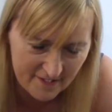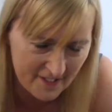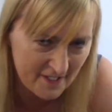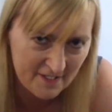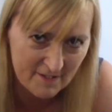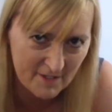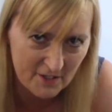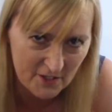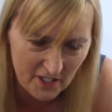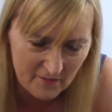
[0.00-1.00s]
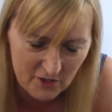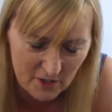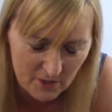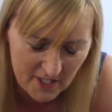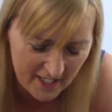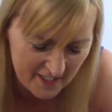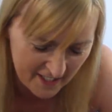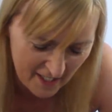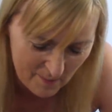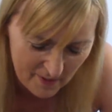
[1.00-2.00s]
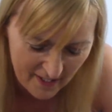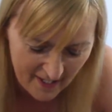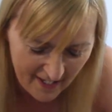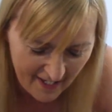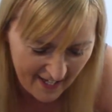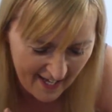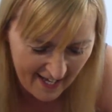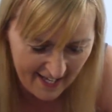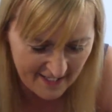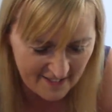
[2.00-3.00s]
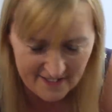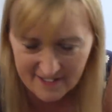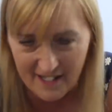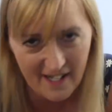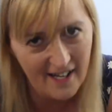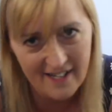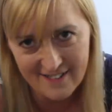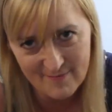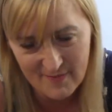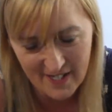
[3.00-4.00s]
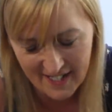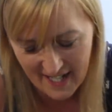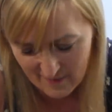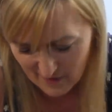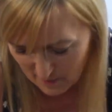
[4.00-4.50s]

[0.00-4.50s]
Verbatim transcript: this conservatory was heating up and uh, I gave